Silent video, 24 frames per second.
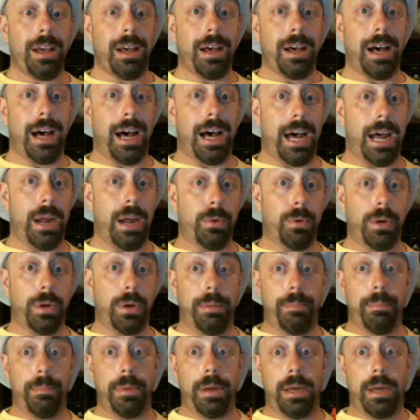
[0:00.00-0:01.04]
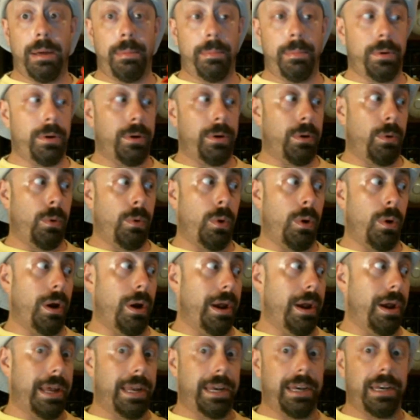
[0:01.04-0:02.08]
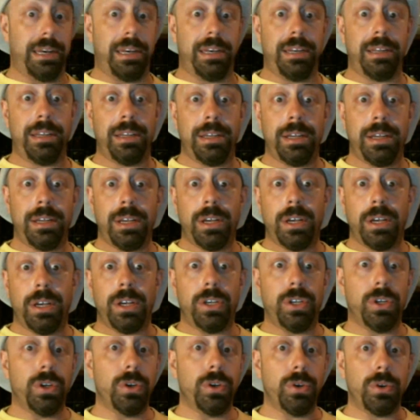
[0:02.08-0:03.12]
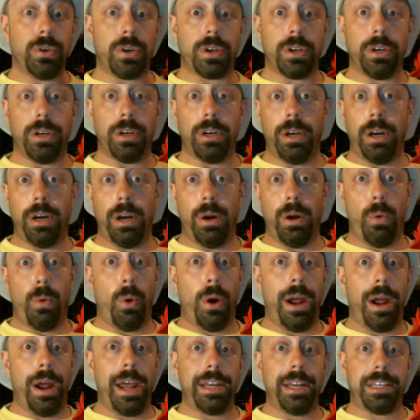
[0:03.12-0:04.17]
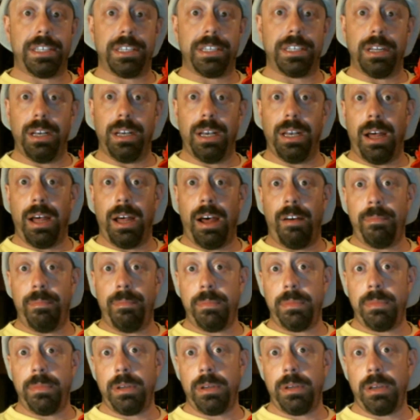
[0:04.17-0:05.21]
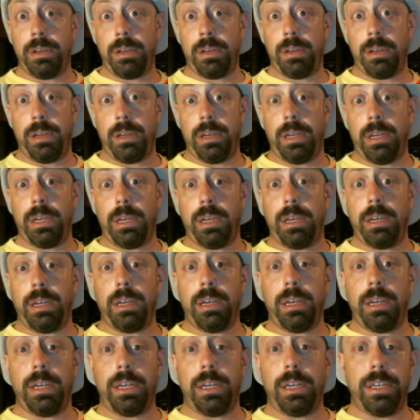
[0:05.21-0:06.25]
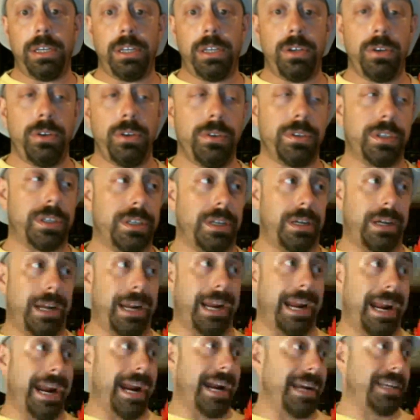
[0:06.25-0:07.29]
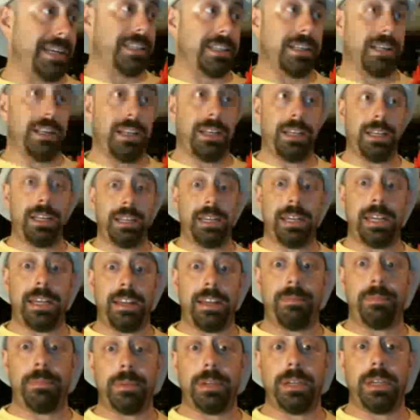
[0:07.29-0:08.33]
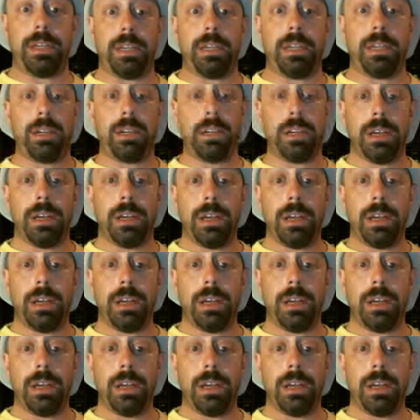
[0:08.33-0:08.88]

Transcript: I remember when you couldn't wait to love me, used to hate to leave me.